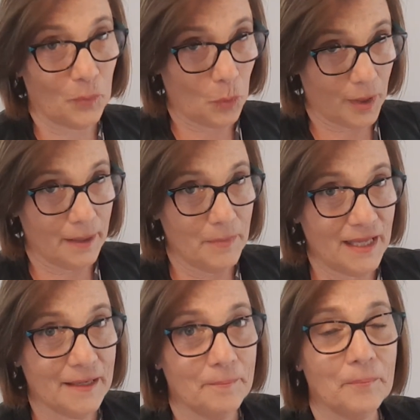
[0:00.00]
What I
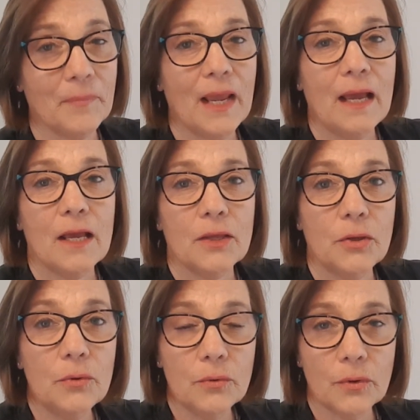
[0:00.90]
mean,
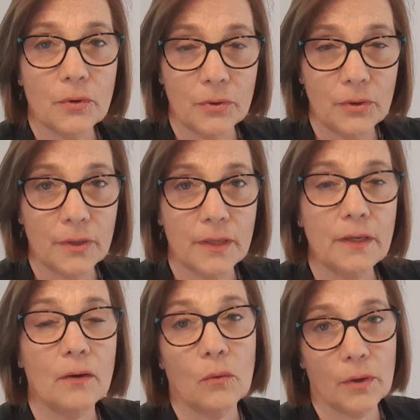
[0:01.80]
you
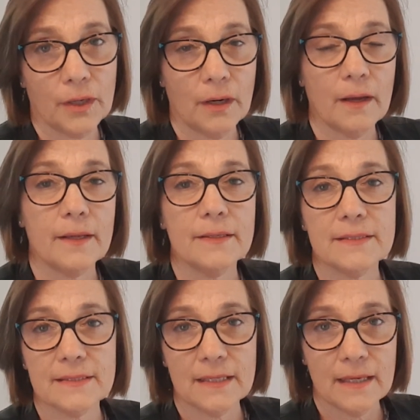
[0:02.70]
could
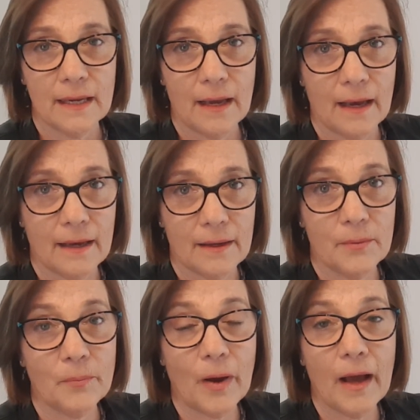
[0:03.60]
organize
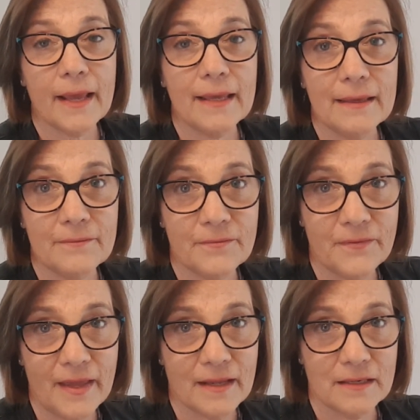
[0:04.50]
by
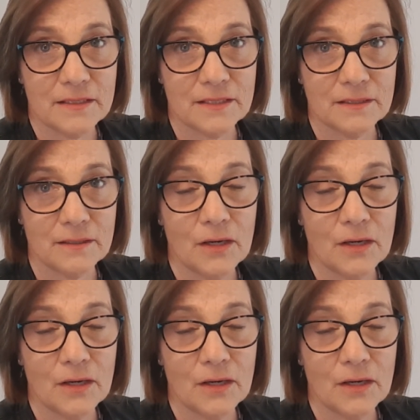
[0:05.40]
event.